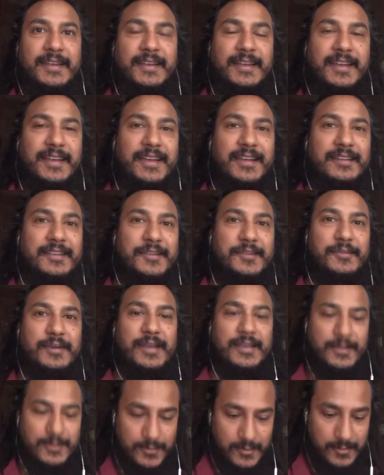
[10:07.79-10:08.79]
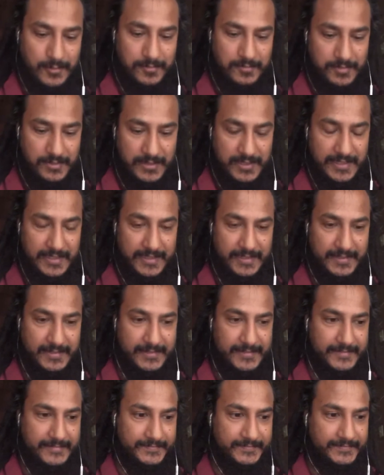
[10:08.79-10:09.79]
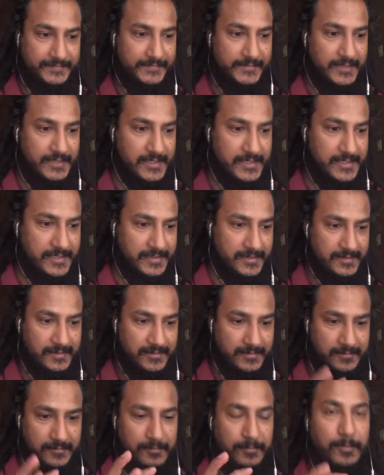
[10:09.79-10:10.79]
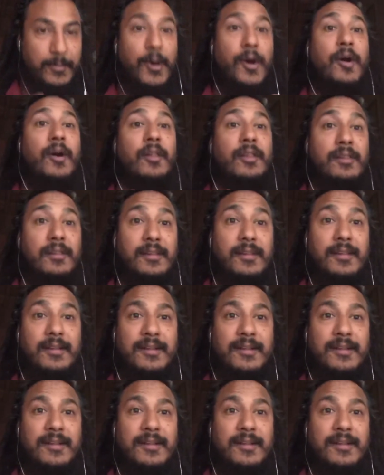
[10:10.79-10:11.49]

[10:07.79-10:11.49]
I grew up playing this ball,